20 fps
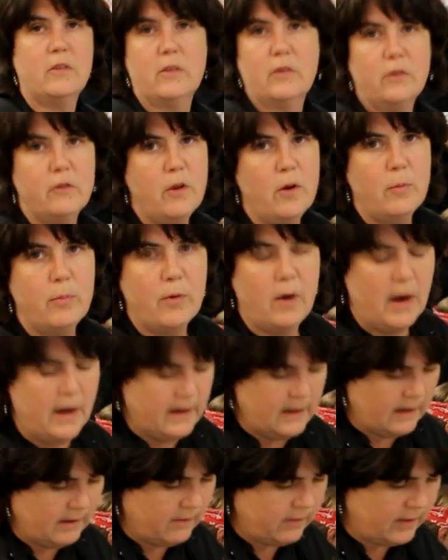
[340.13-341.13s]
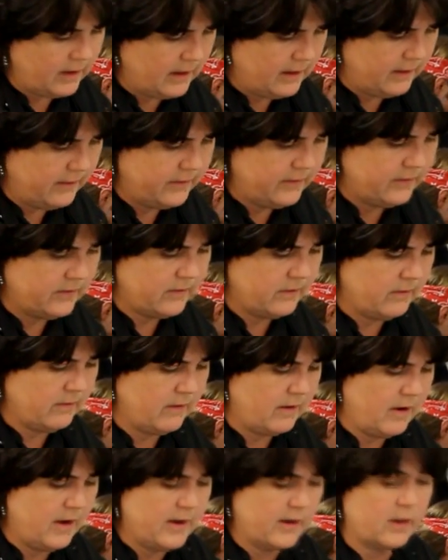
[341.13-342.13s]
so there's no brining involved
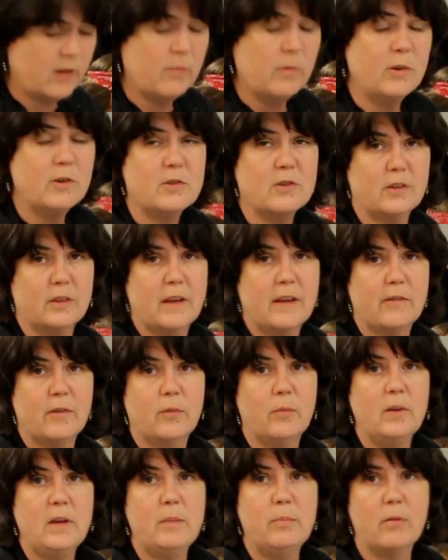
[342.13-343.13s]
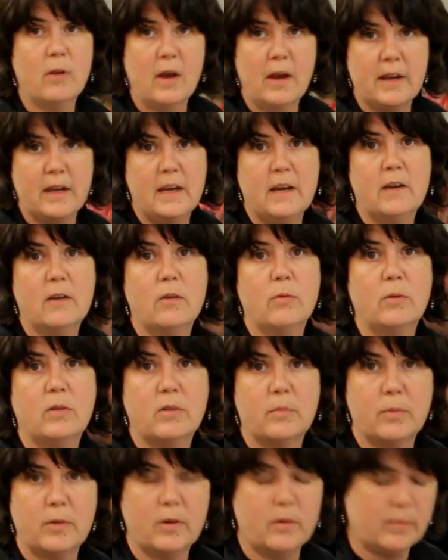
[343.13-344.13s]
on a commercial level. We brine here with
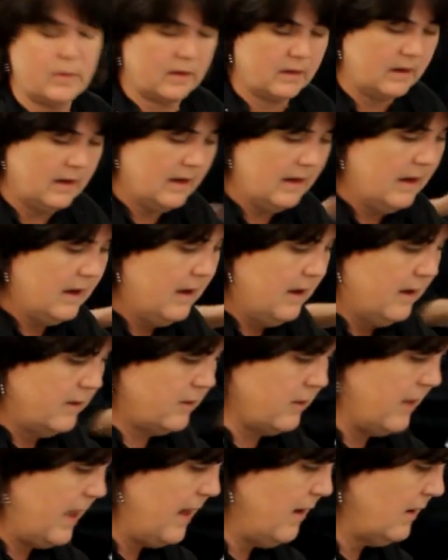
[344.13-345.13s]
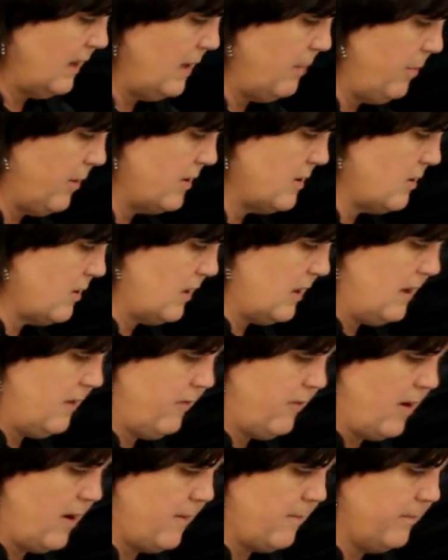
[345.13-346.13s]
the bourbon. So that'll keep our turkey
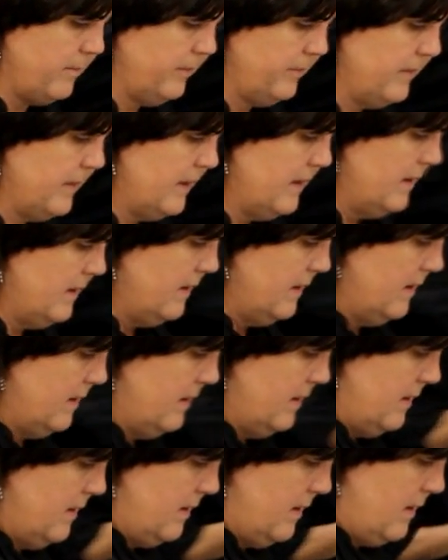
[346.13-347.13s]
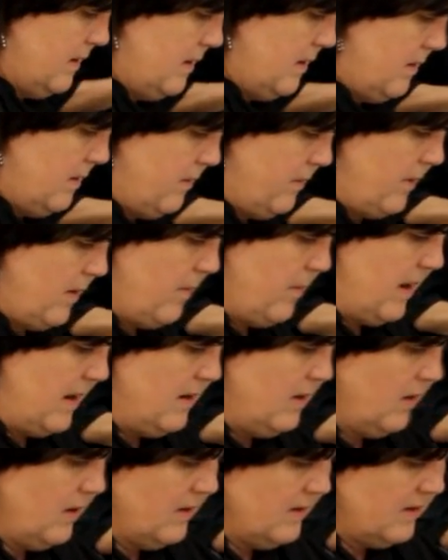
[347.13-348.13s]
from,
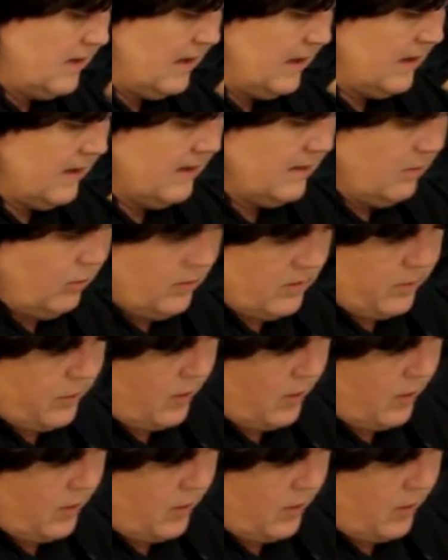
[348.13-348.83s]
and you can see this was